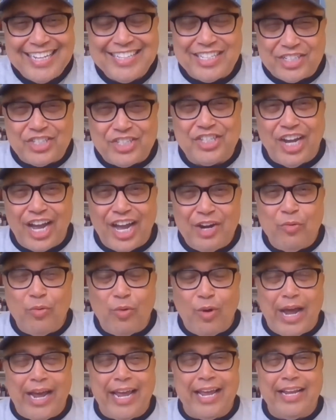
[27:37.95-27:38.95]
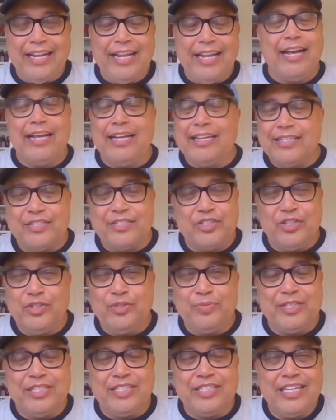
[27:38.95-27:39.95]
Deshaun White, uh,
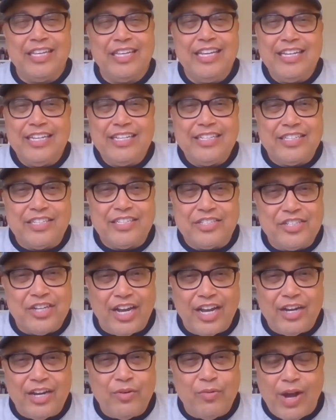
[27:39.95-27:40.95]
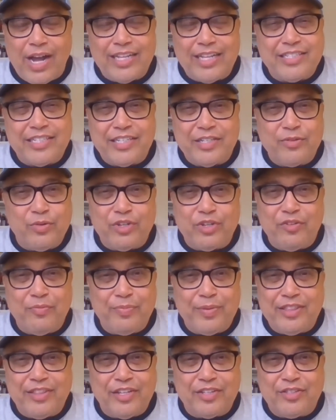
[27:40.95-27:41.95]
excuse me, Deshaun Watson would
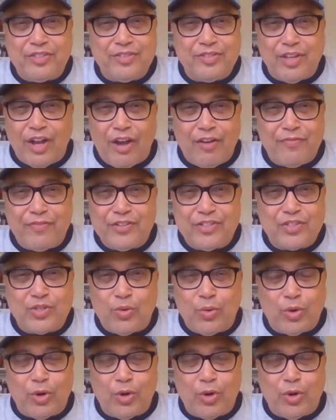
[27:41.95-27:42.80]
have been the Dolphins